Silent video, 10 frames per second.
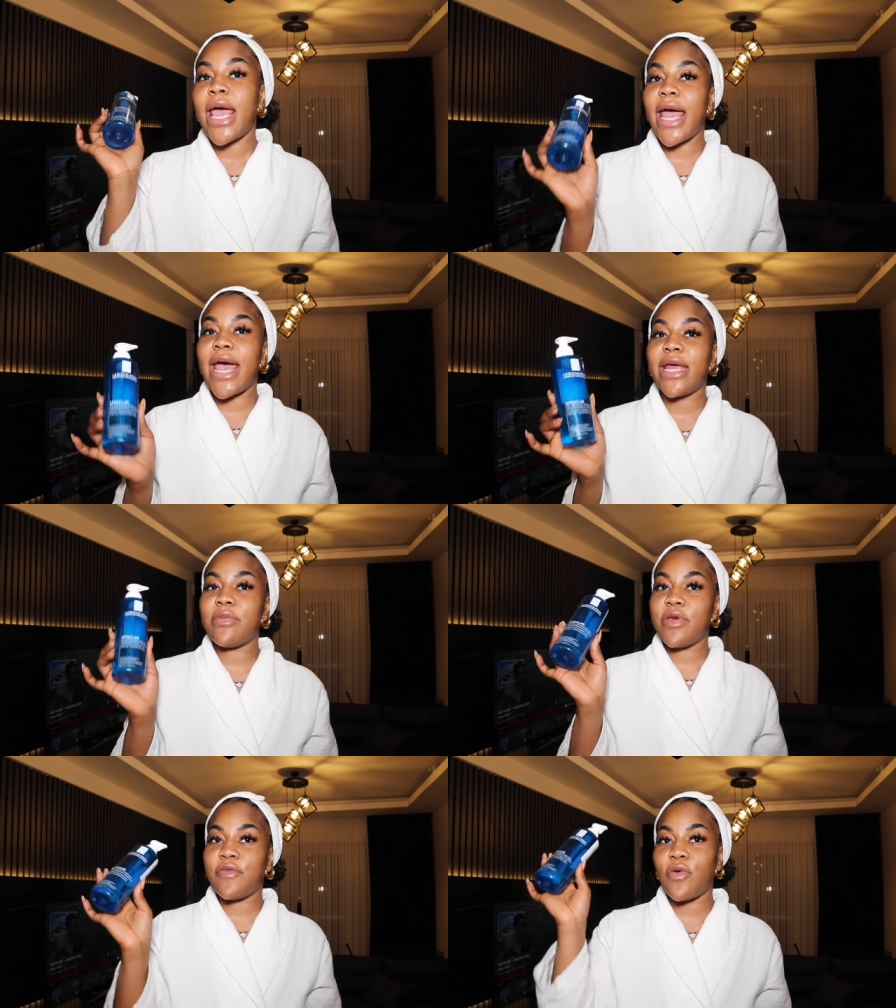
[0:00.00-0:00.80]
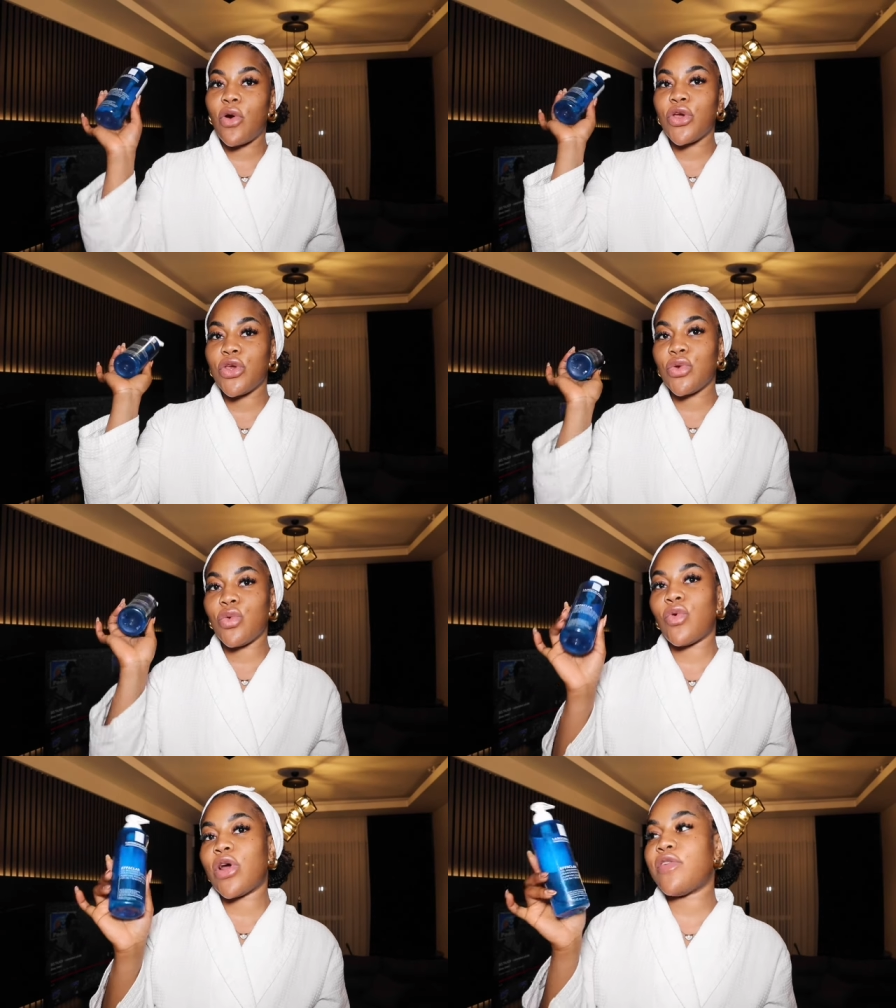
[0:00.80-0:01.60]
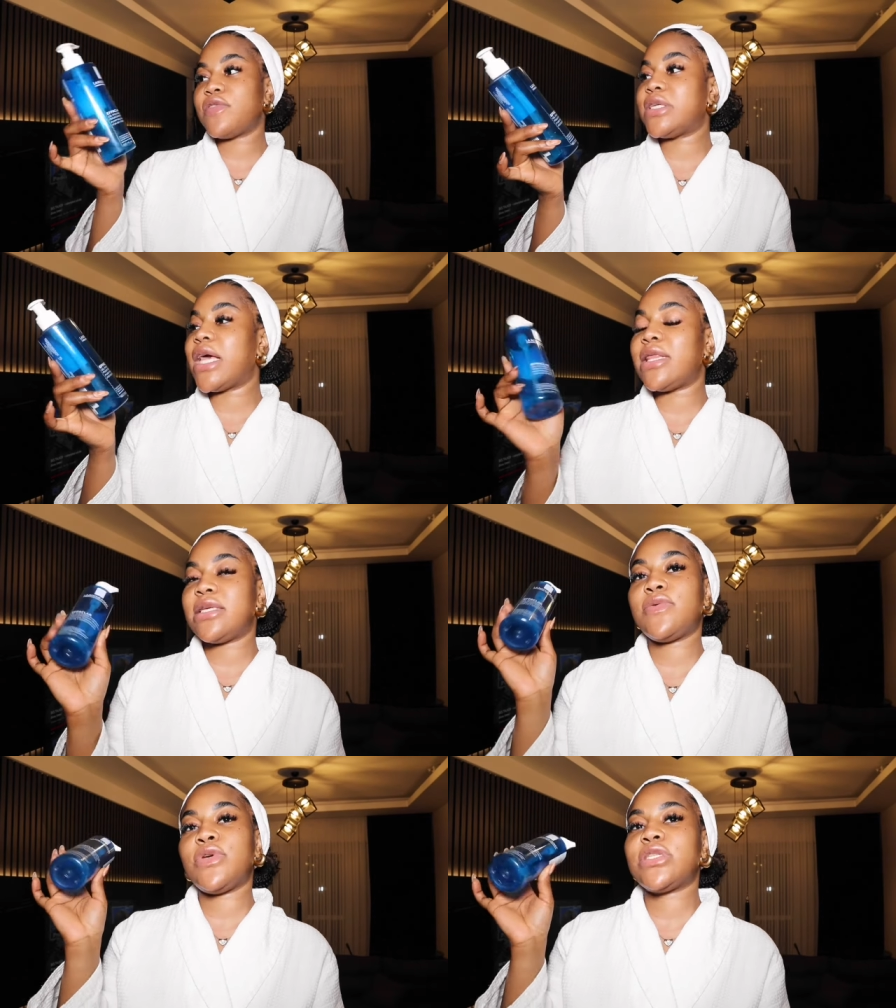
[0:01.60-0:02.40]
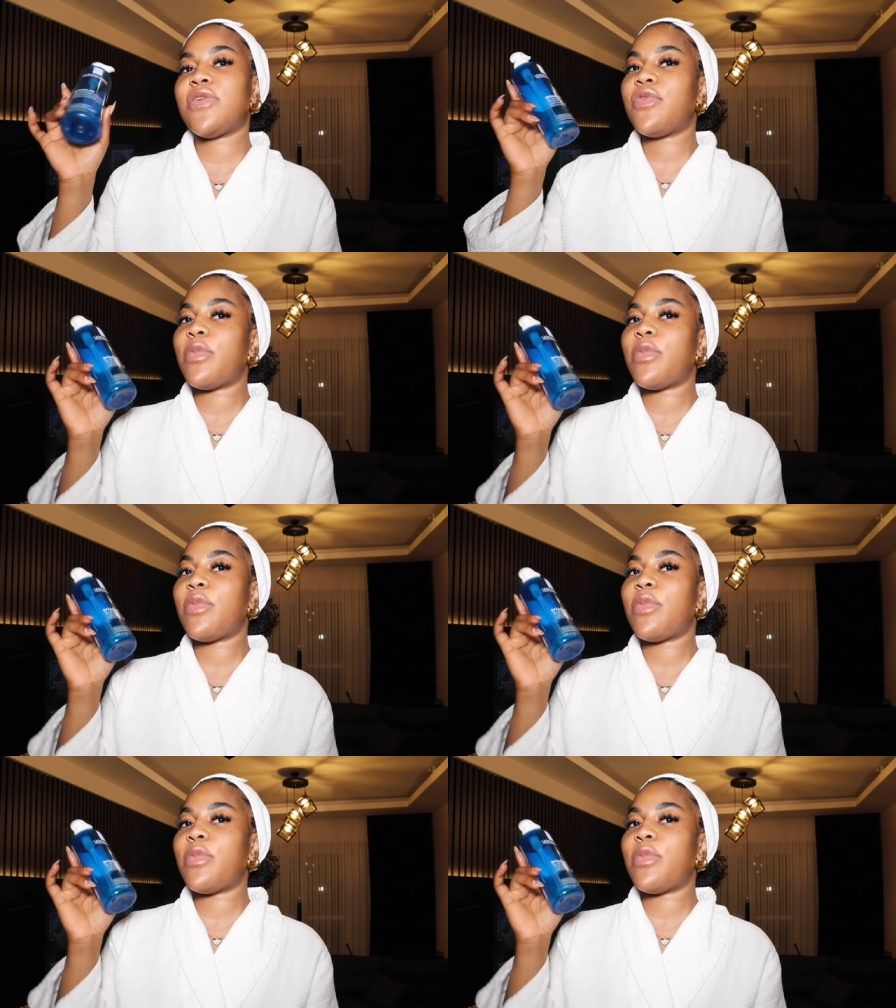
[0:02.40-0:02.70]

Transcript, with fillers: And before you run off to get this for yourself,